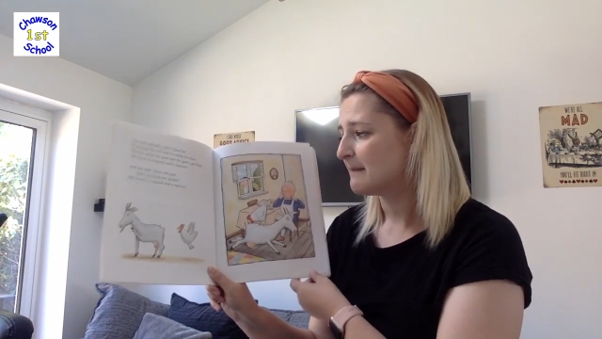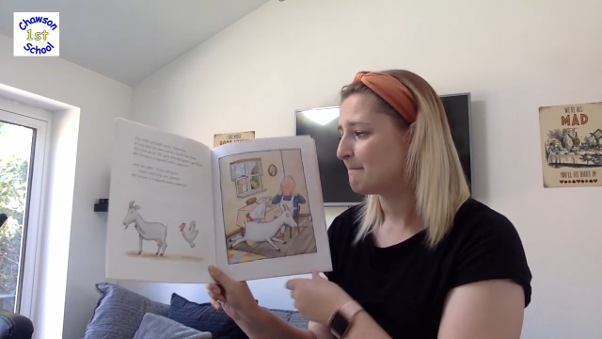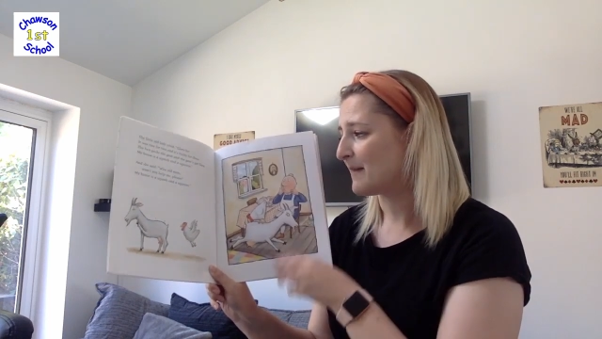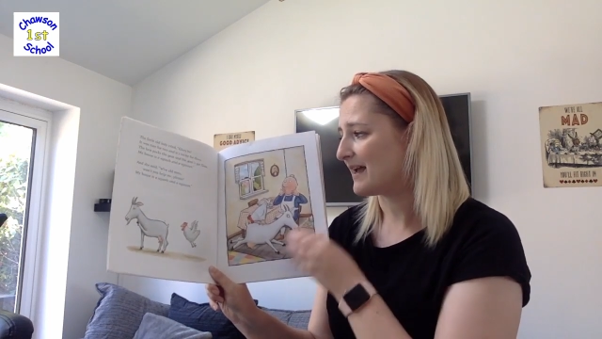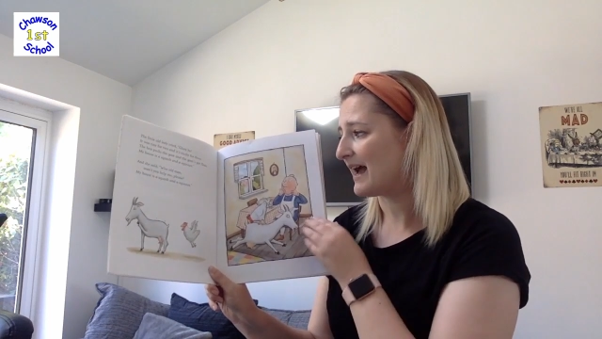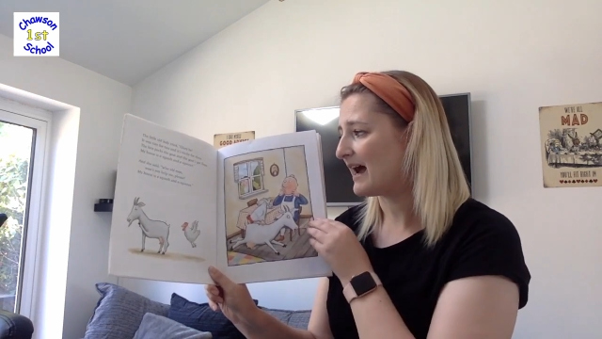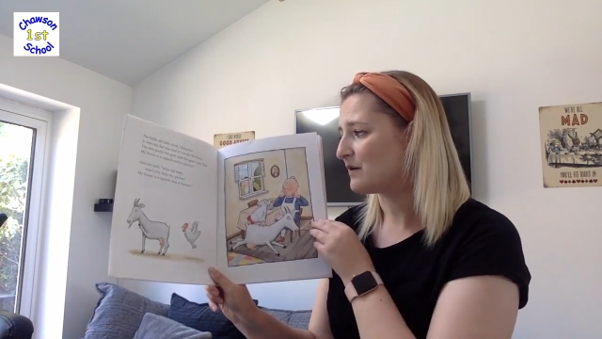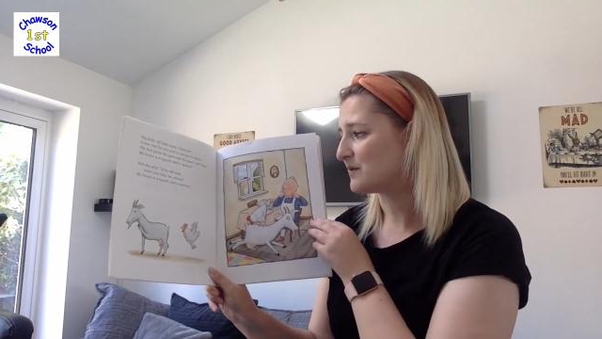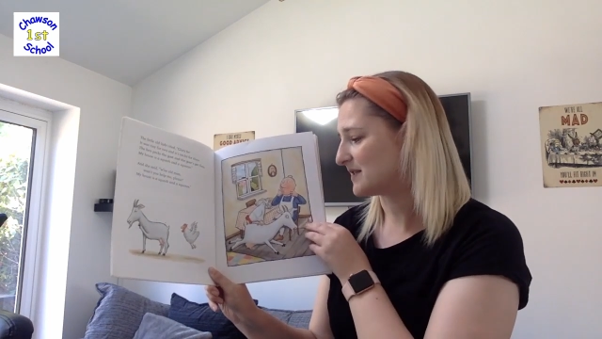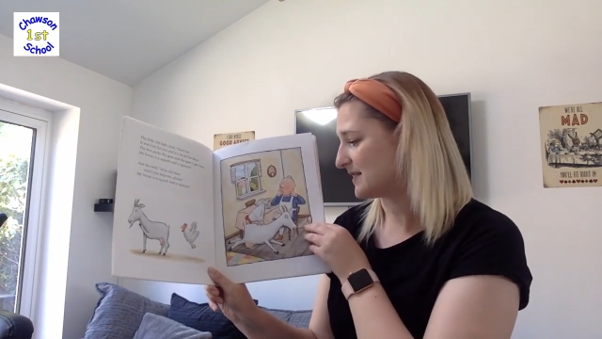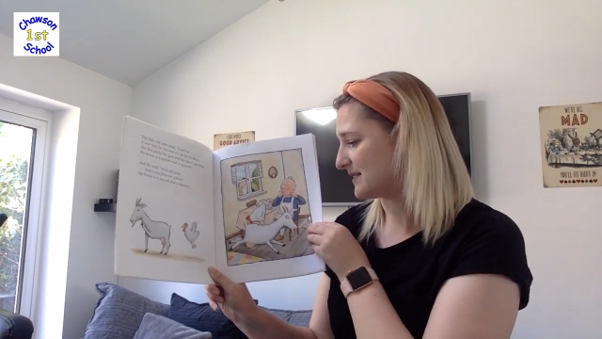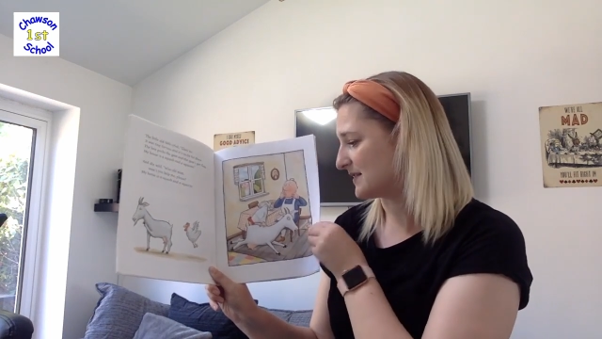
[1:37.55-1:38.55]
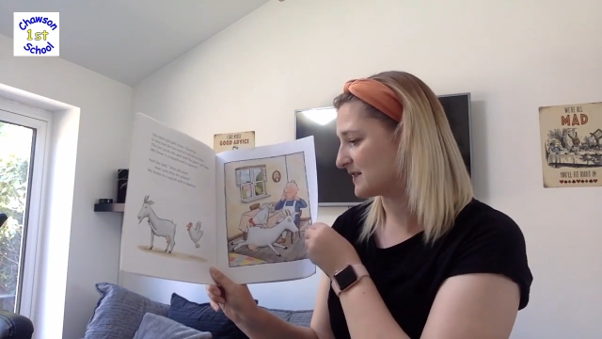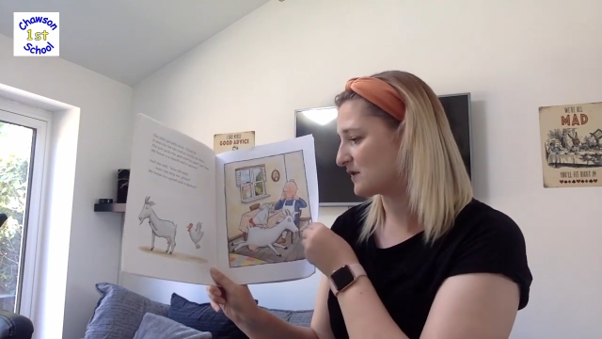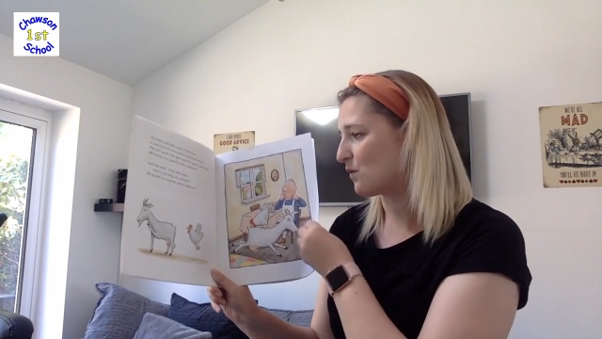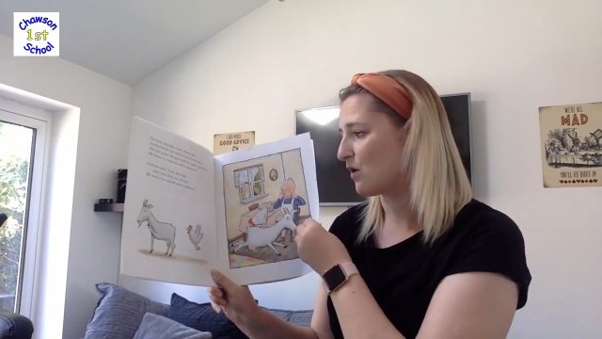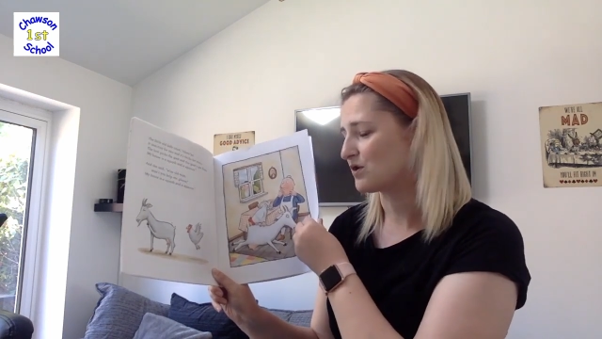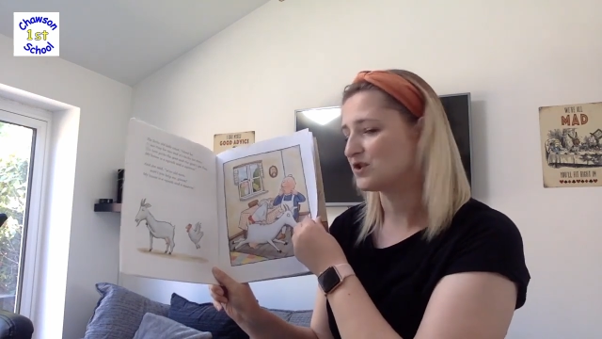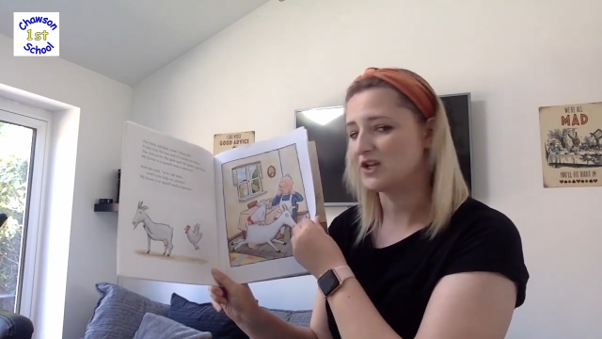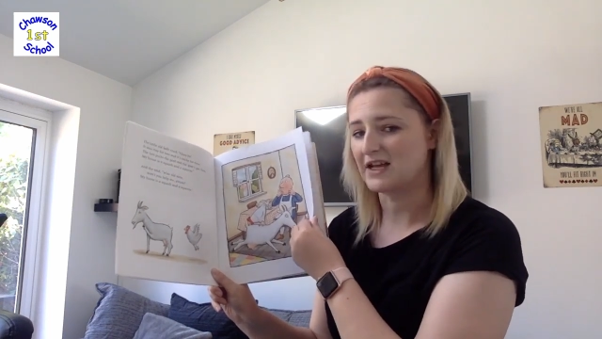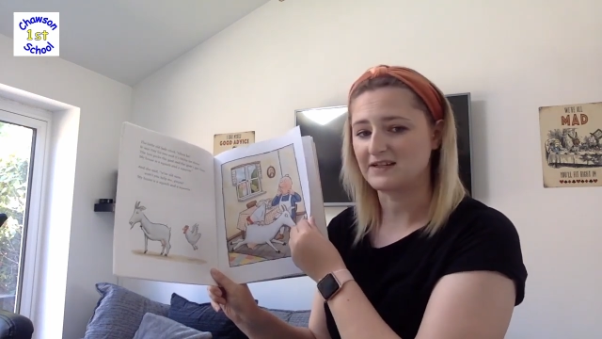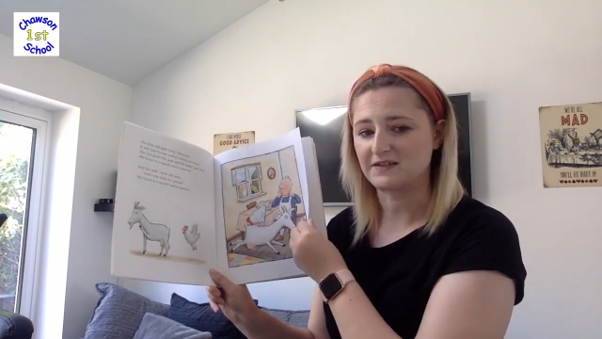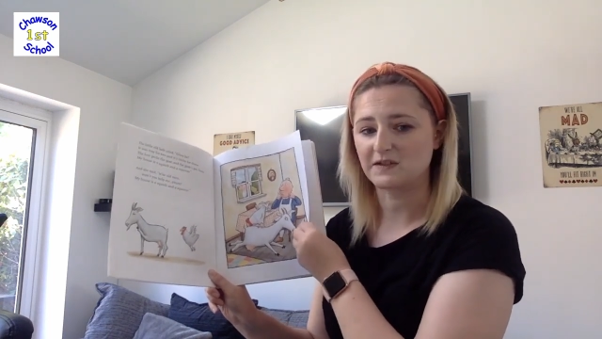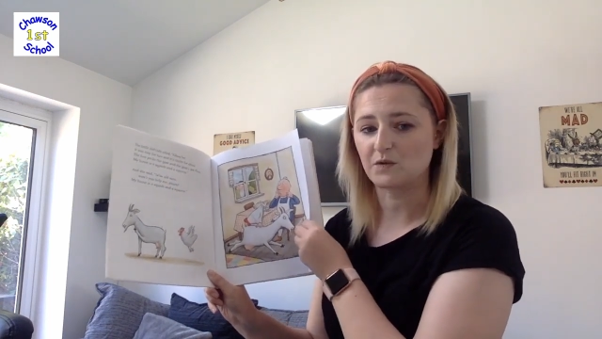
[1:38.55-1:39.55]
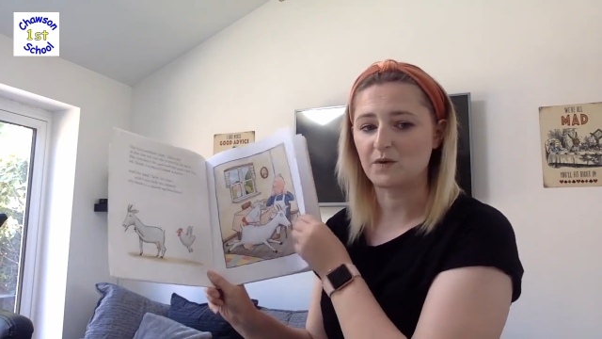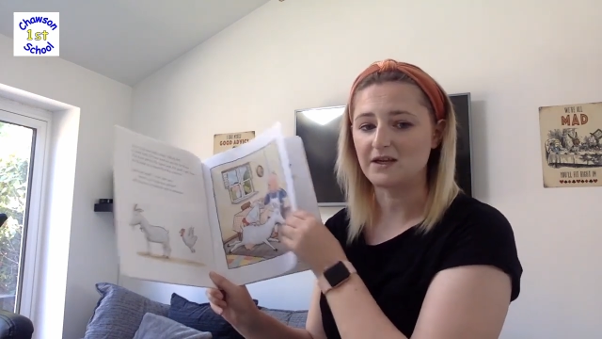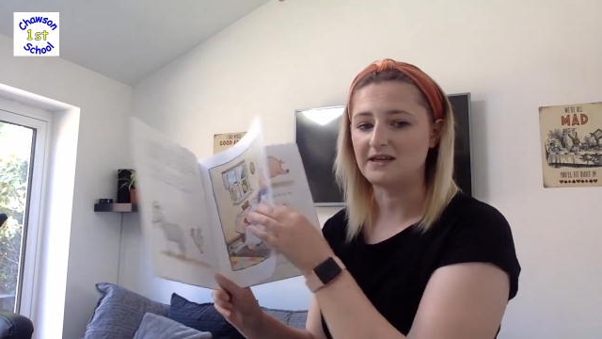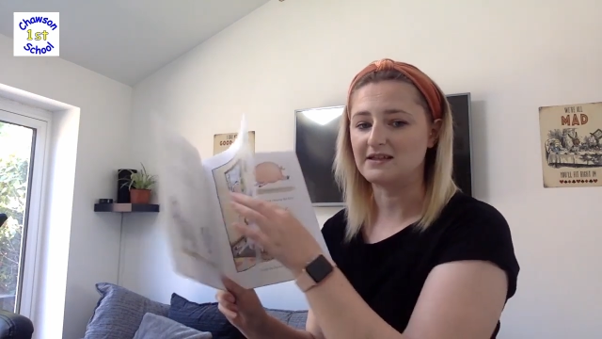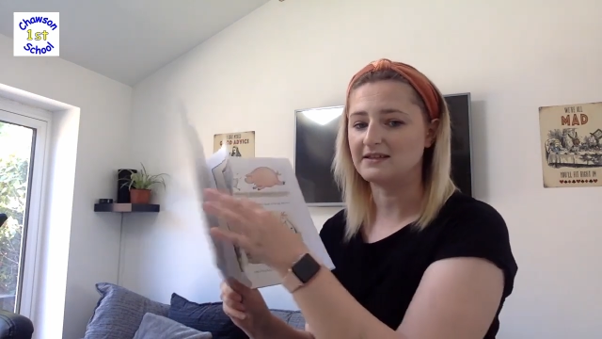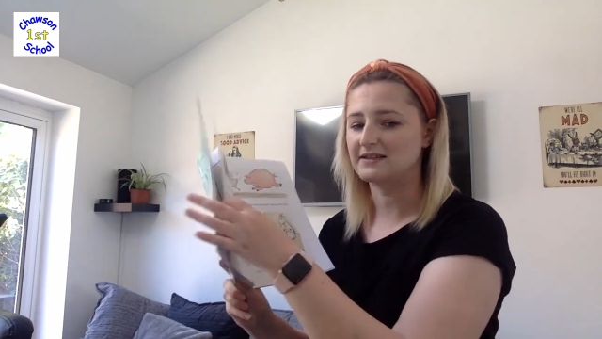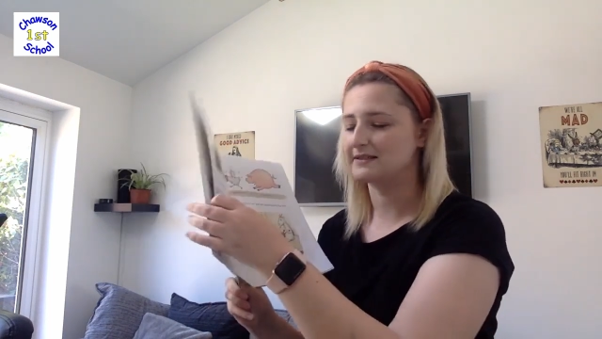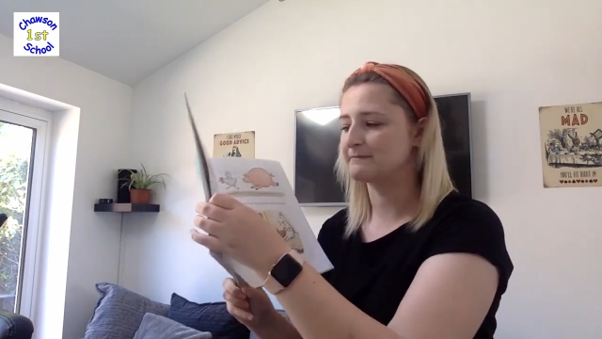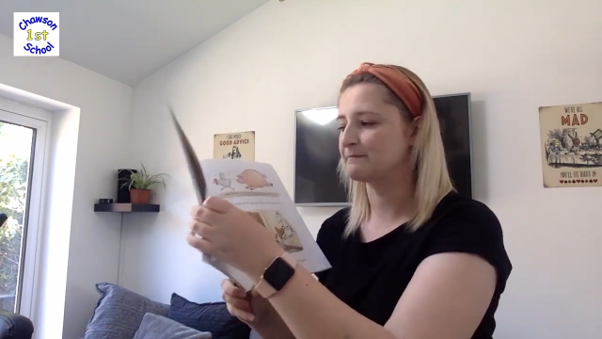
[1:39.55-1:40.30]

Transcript: My house is a squash and a squeeze."